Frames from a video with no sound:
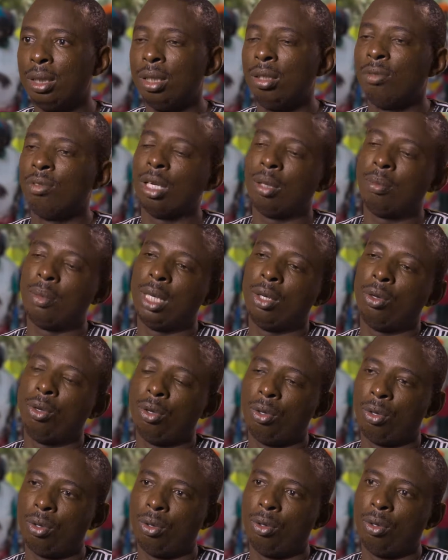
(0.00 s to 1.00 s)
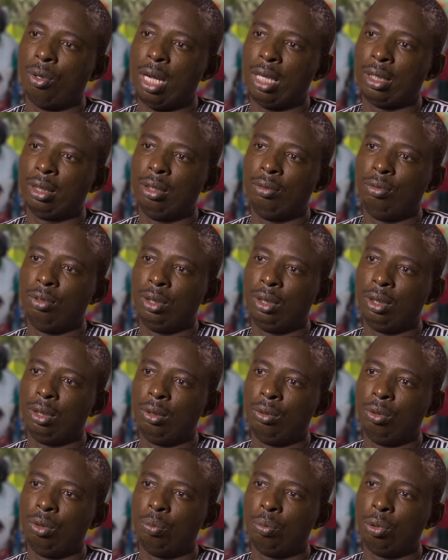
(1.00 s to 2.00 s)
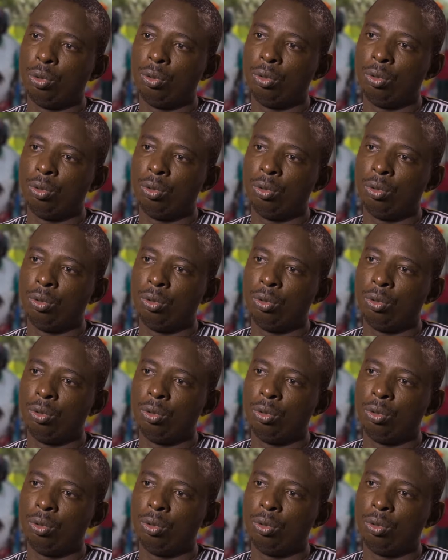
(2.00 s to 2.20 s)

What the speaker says: organic cotton production activities.